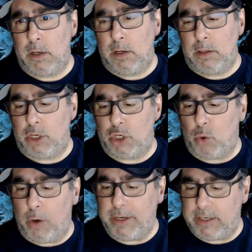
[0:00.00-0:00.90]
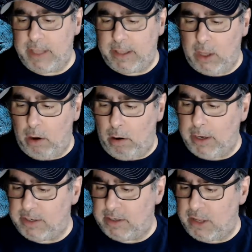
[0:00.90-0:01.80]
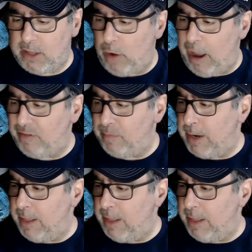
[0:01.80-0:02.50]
The choices that the artist, the craftsman,